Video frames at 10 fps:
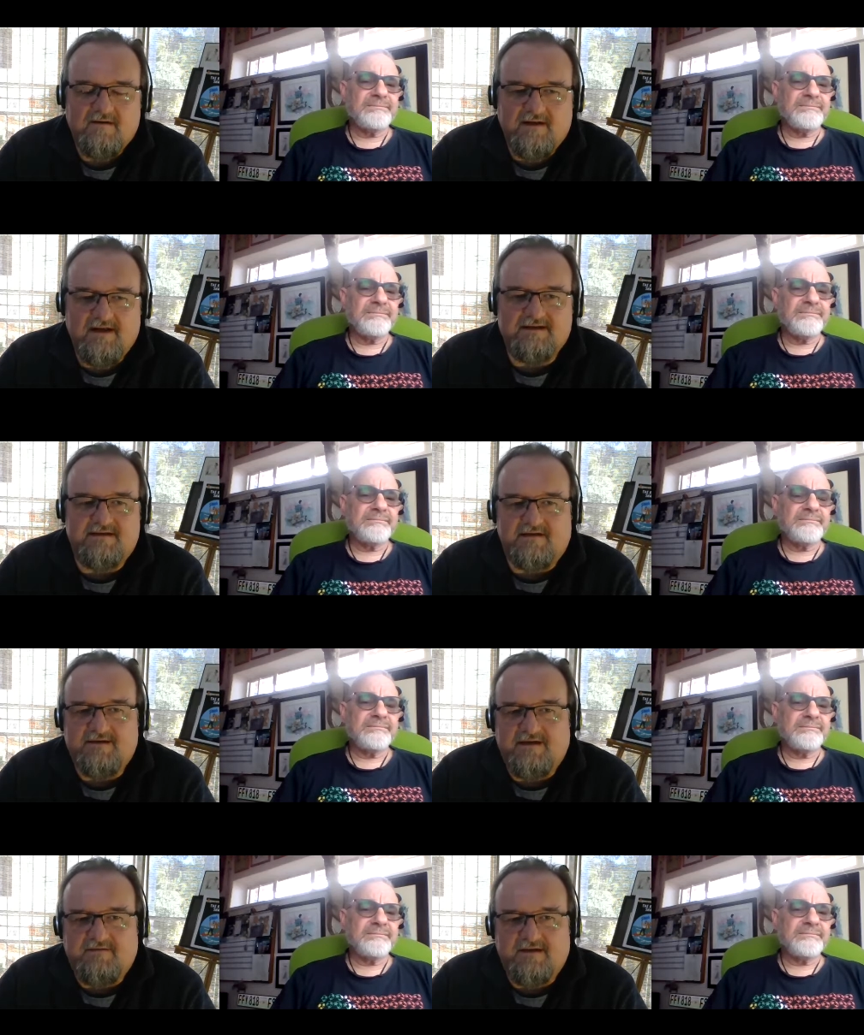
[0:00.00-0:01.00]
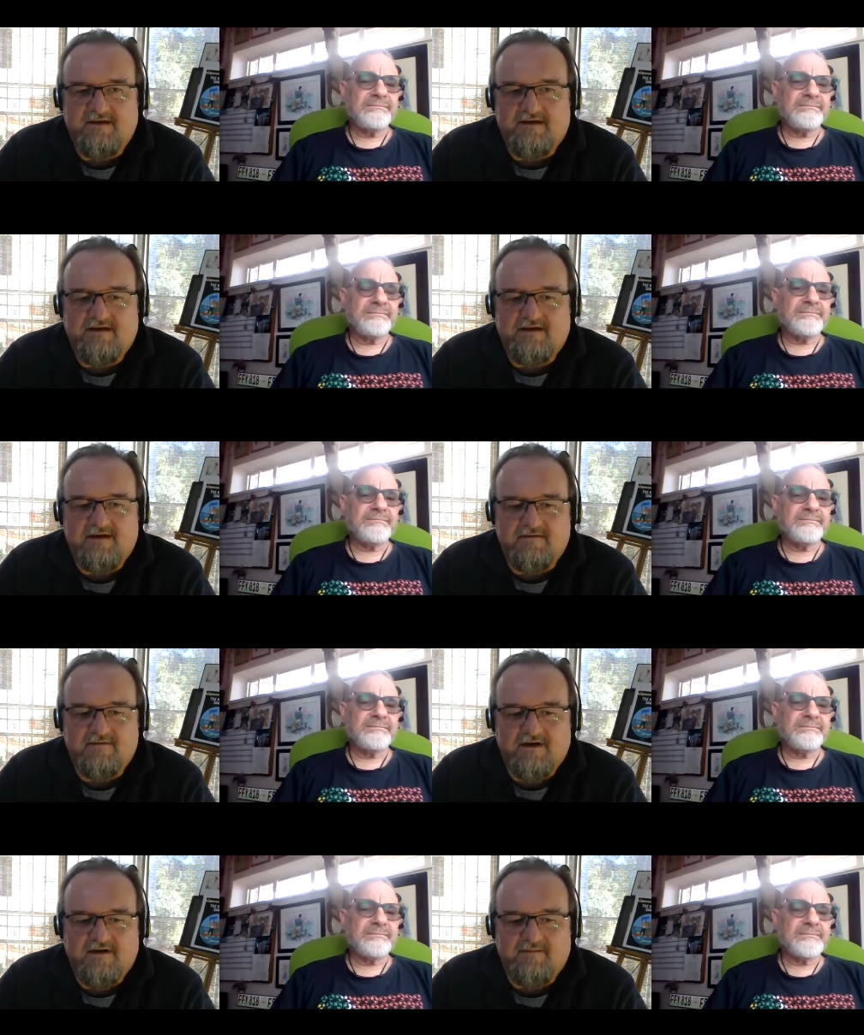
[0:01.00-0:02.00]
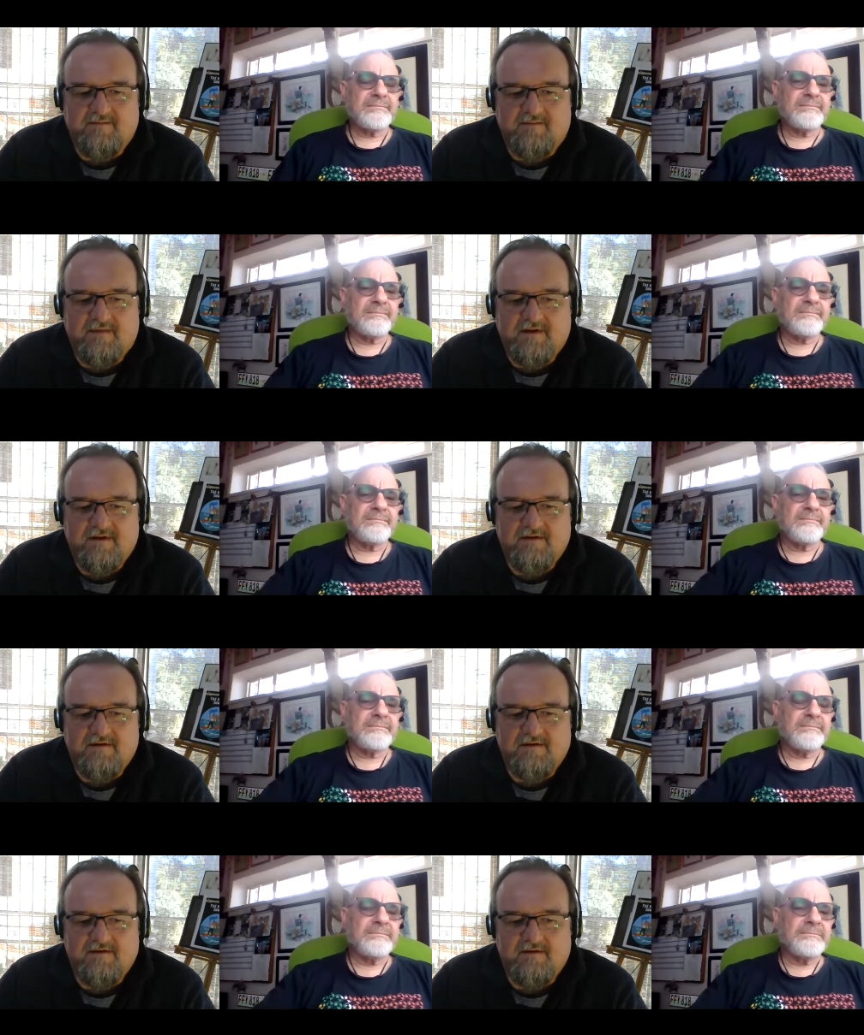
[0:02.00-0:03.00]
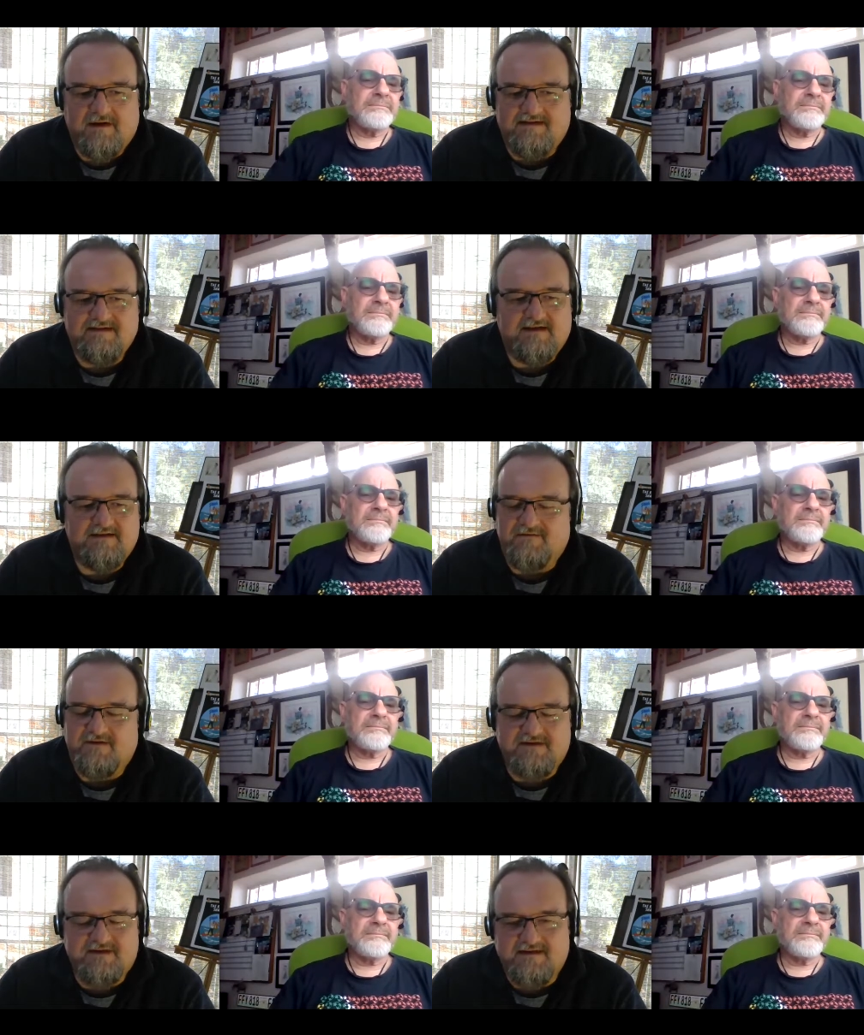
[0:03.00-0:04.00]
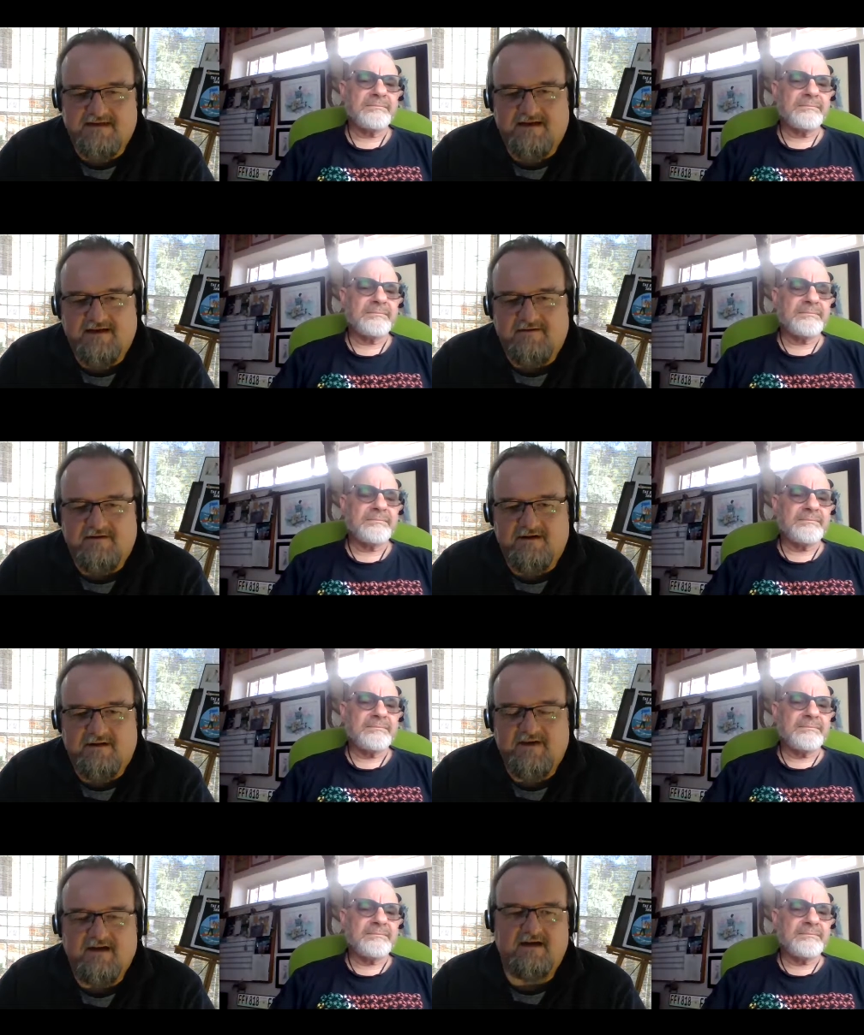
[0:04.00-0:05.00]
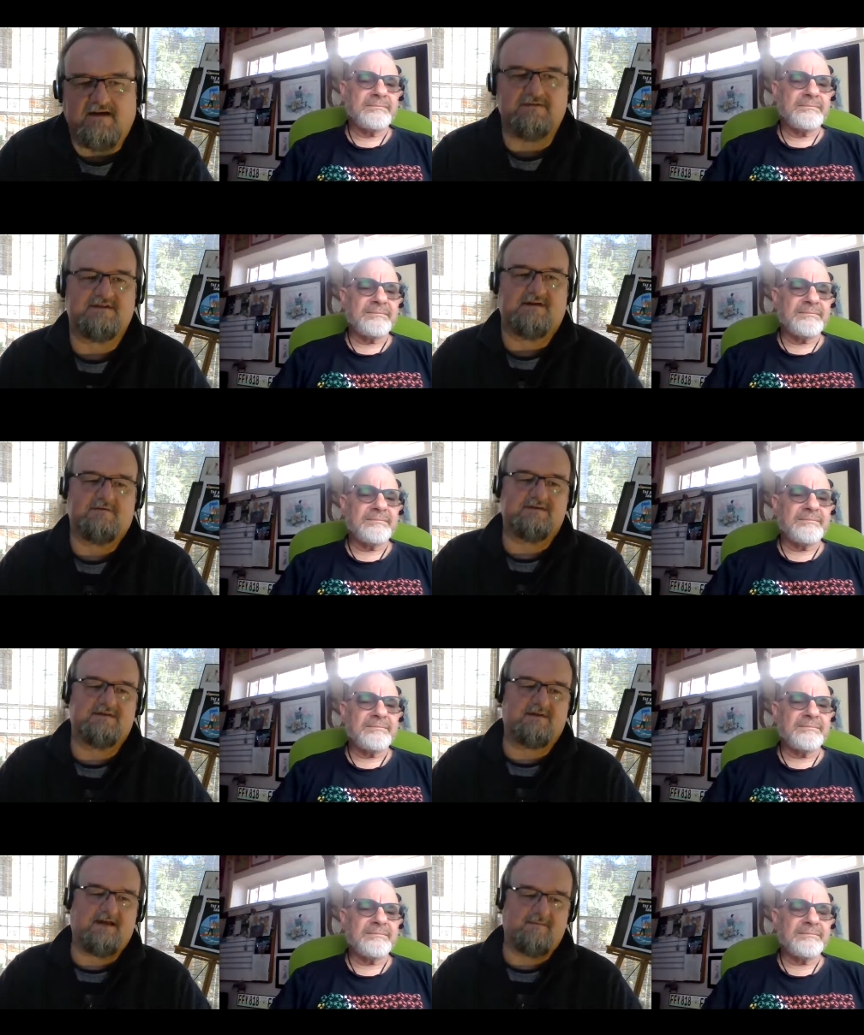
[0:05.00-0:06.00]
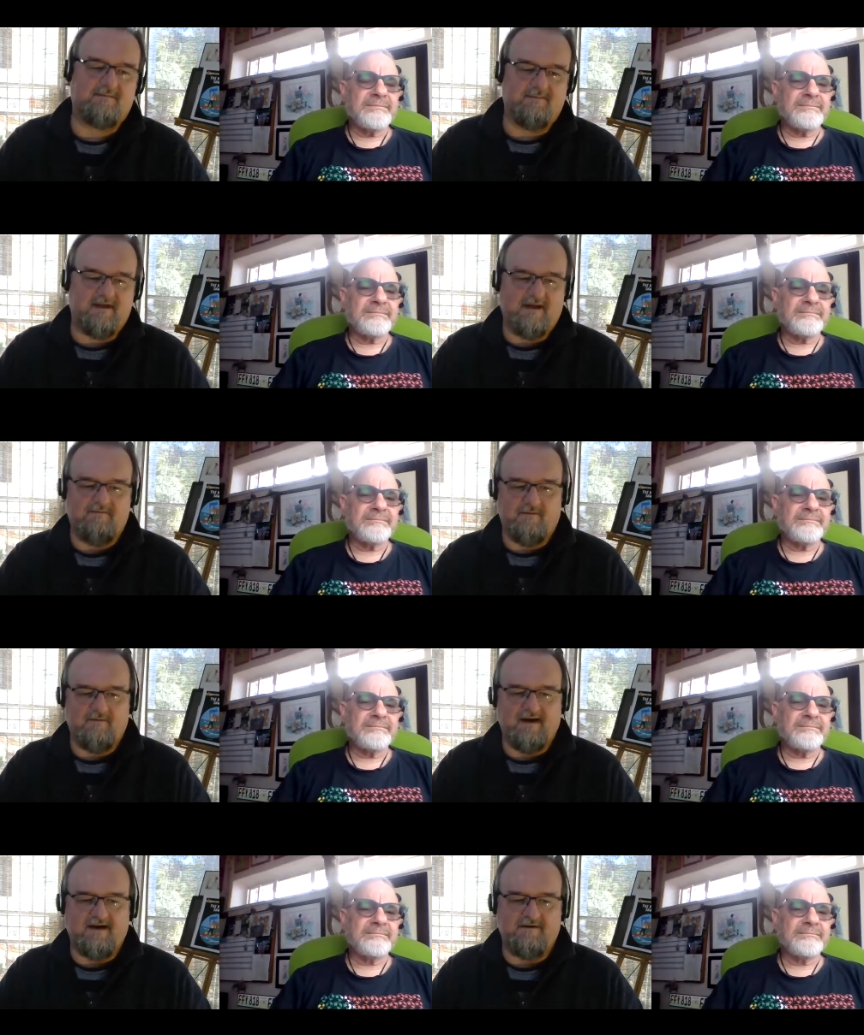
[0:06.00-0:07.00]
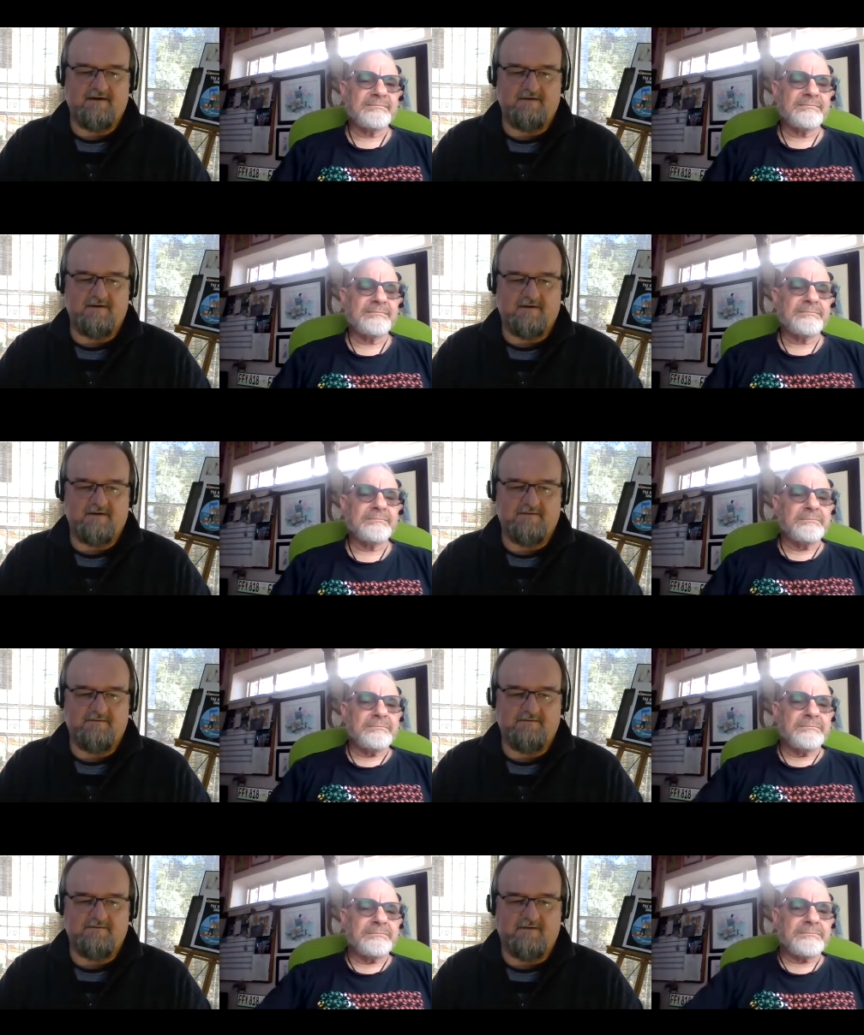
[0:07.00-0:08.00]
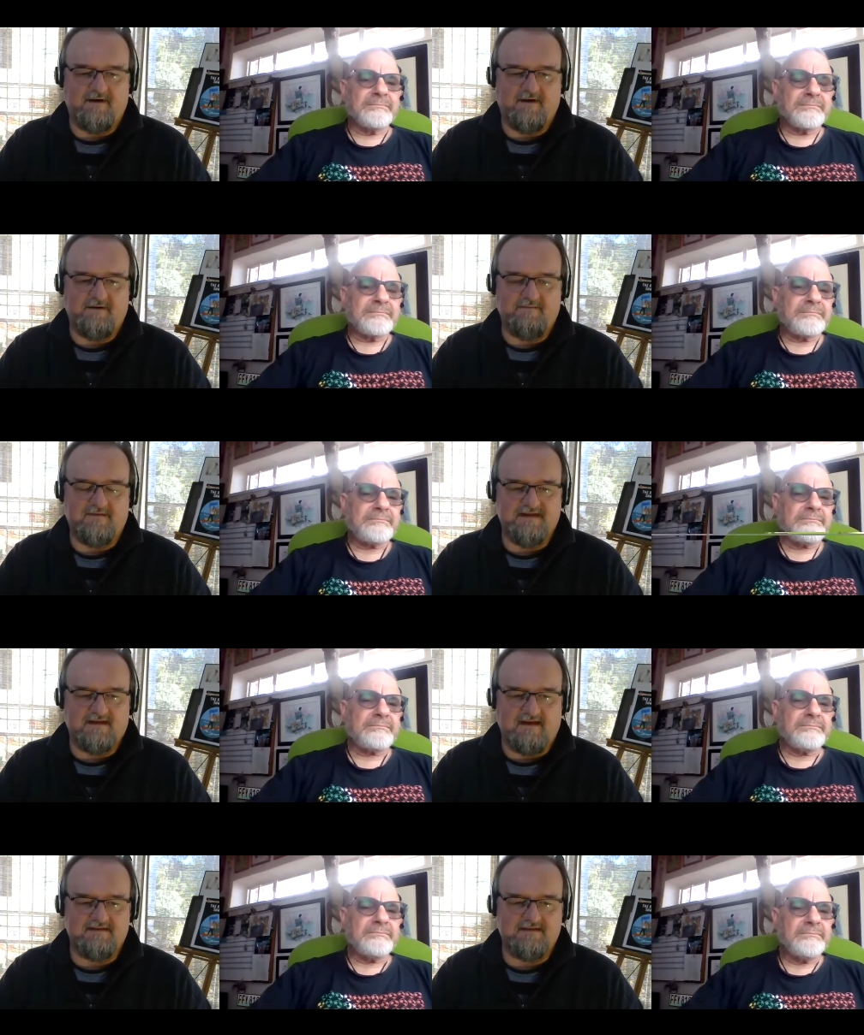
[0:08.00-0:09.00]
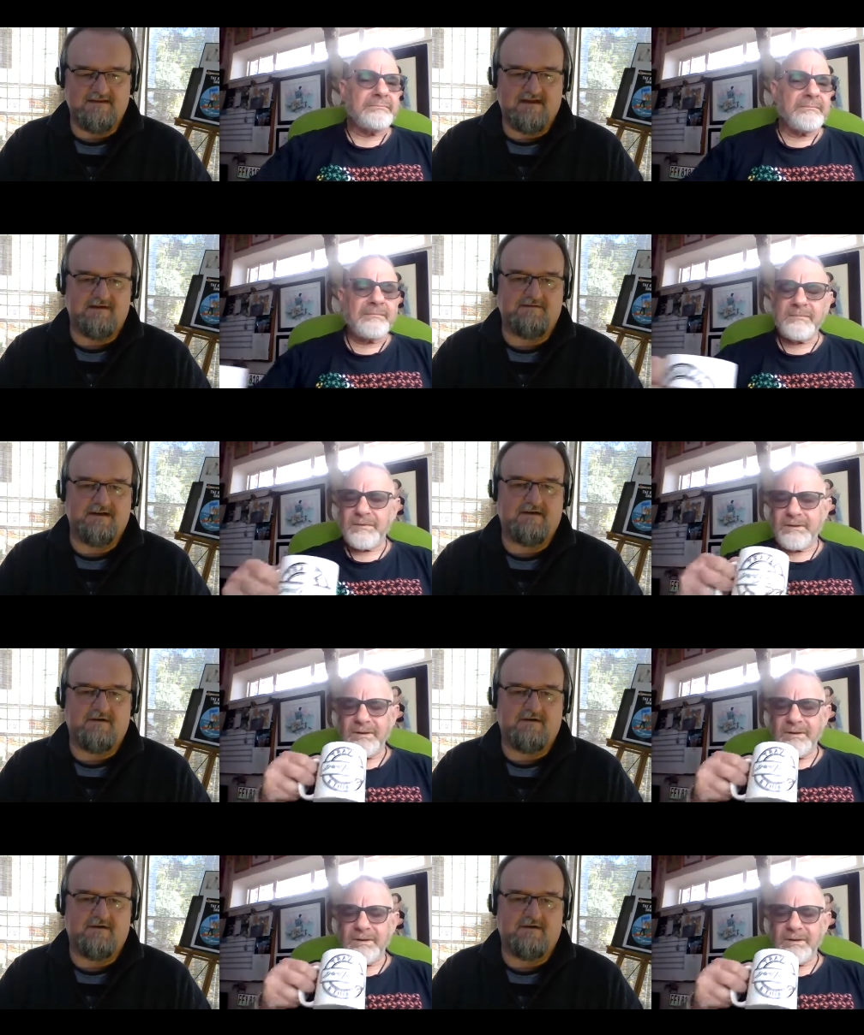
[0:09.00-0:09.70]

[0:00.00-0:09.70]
Speaker 1: Yes, no, definitely. Um, um, you had stacks of those things lying around. I mean, I, also I also came came from a background of um, as, a, as a child reading a